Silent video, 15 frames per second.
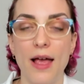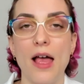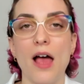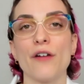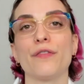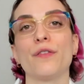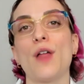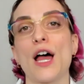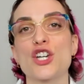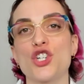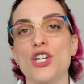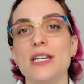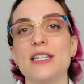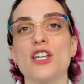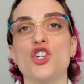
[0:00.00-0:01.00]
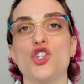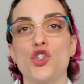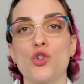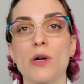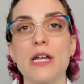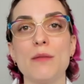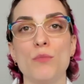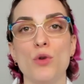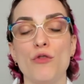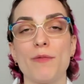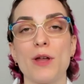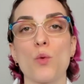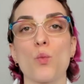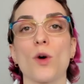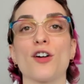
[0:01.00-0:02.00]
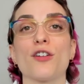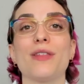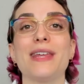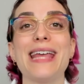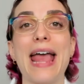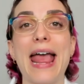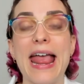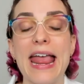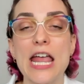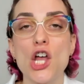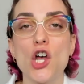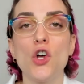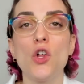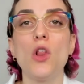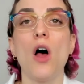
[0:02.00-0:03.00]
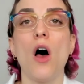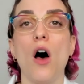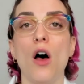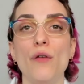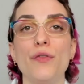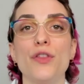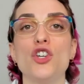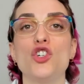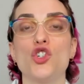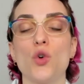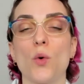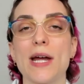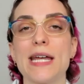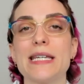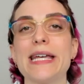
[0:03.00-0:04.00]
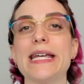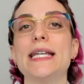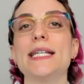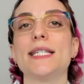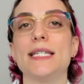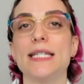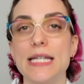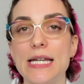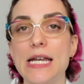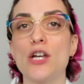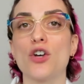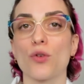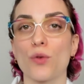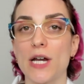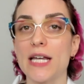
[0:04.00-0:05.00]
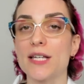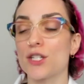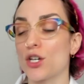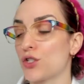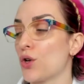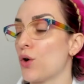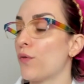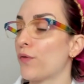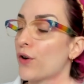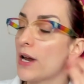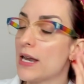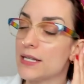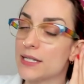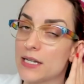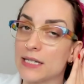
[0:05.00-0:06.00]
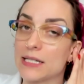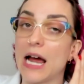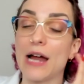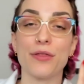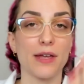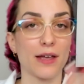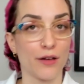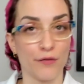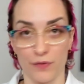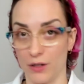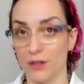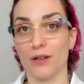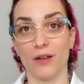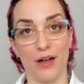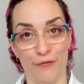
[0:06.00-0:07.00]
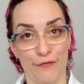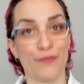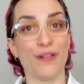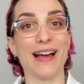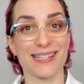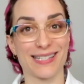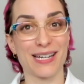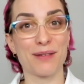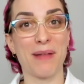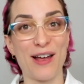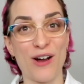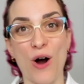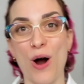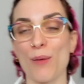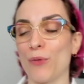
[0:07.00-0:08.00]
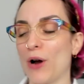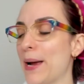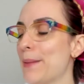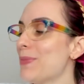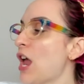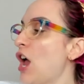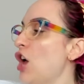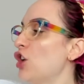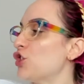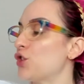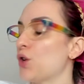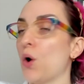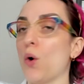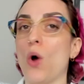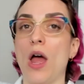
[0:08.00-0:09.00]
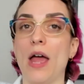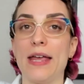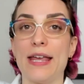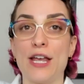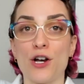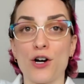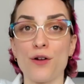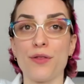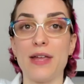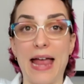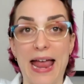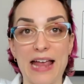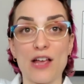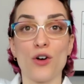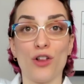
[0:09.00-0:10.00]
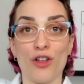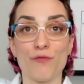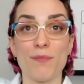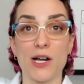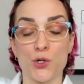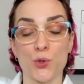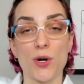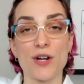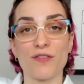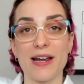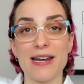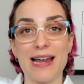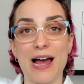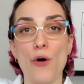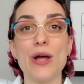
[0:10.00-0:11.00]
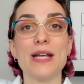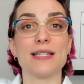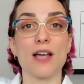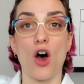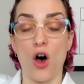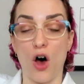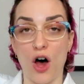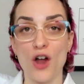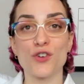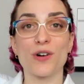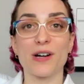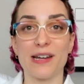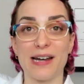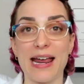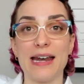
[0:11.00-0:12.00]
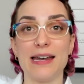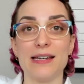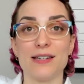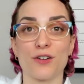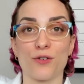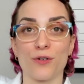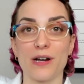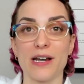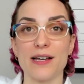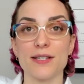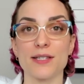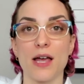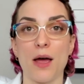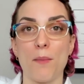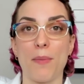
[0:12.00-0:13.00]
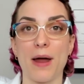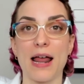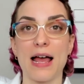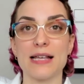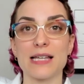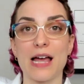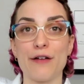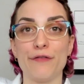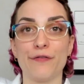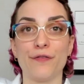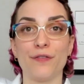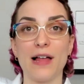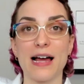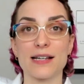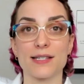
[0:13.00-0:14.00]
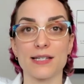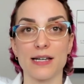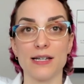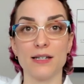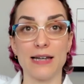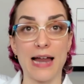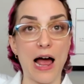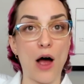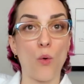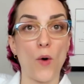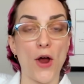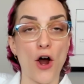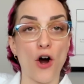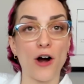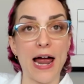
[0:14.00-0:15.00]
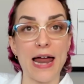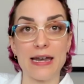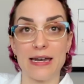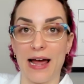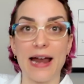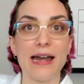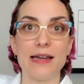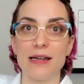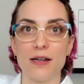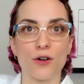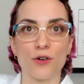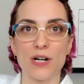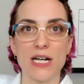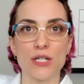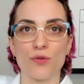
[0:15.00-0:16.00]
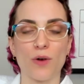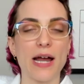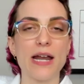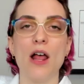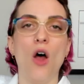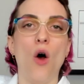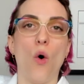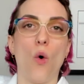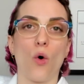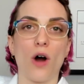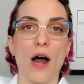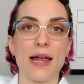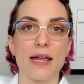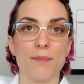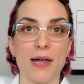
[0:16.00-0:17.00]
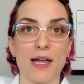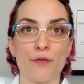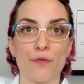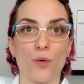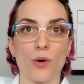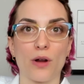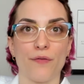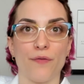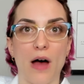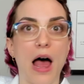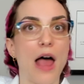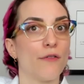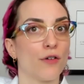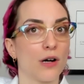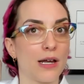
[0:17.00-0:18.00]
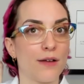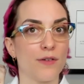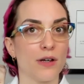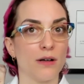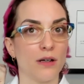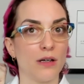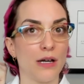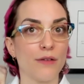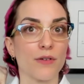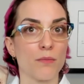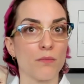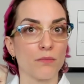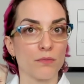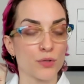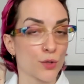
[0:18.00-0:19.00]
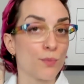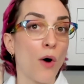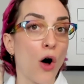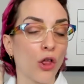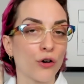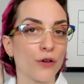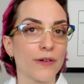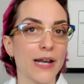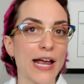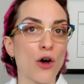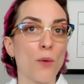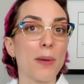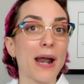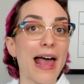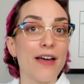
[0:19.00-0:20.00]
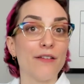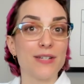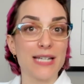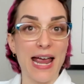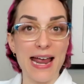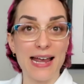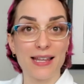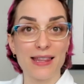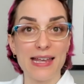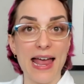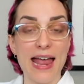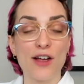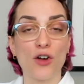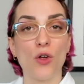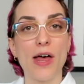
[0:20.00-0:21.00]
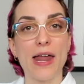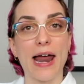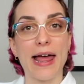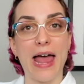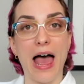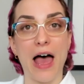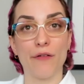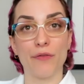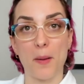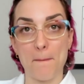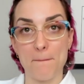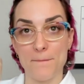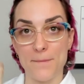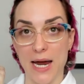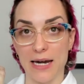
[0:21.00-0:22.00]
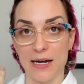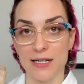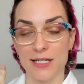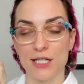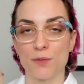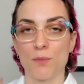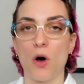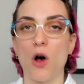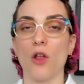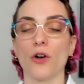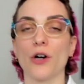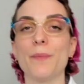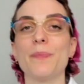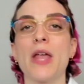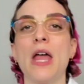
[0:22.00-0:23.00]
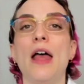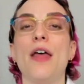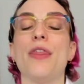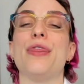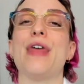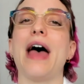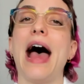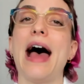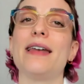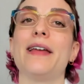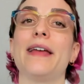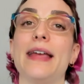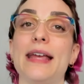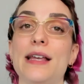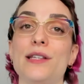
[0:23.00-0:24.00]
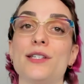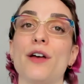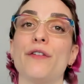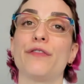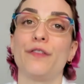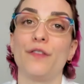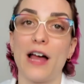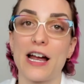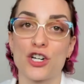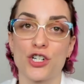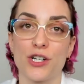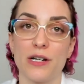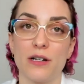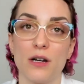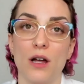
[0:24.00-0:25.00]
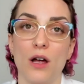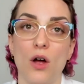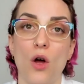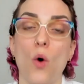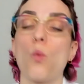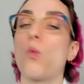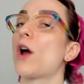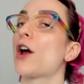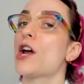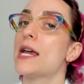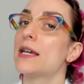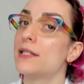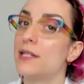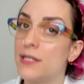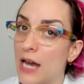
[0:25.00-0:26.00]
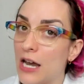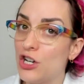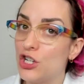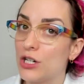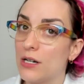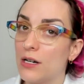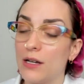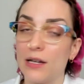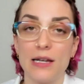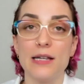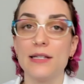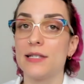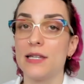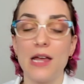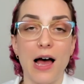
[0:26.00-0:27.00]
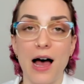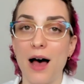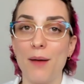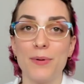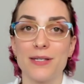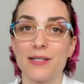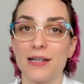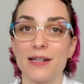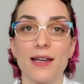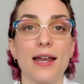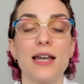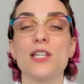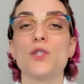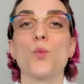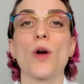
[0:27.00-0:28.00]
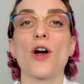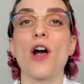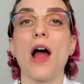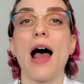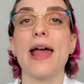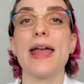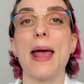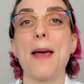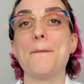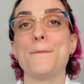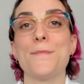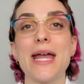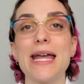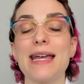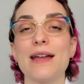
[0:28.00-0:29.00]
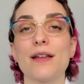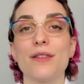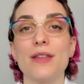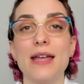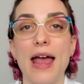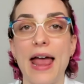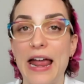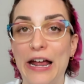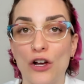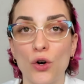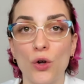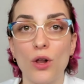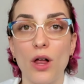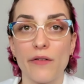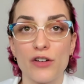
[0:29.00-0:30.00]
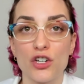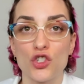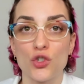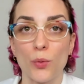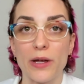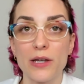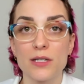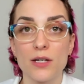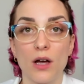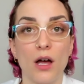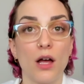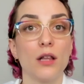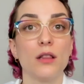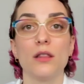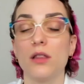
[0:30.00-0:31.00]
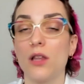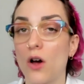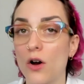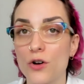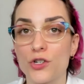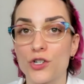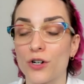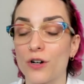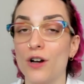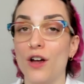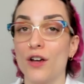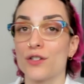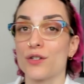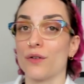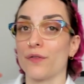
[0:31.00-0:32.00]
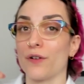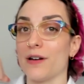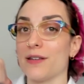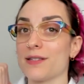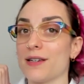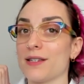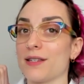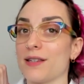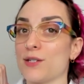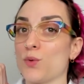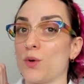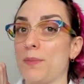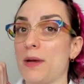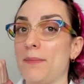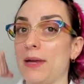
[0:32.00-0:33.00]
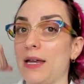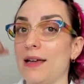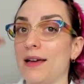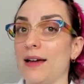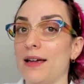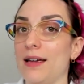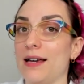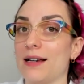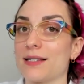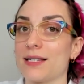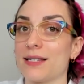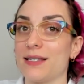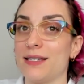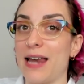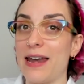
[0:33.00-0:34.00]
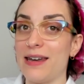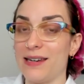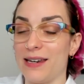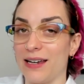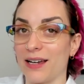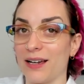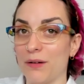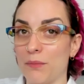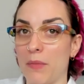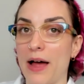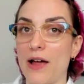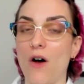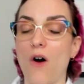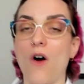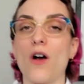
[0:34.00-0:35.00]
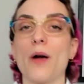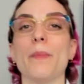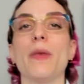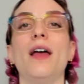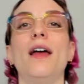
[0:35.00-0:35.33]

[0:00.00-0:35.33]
Flexion is a joint movement where the angle of the joint is decreased. So for instance, I think of flexing my arm, right? So here, the angle of my joint right now is 180 degrees. But as I flex it, now we are at 90 degrees, right? Or I can make it 45 or even smaller of an angle. But I have taken the angle and I have made it smaller. That is flexion. Where extension is the opposite. It is where I am making the angle of a joint larger. So for instance, this would be me extending my arm.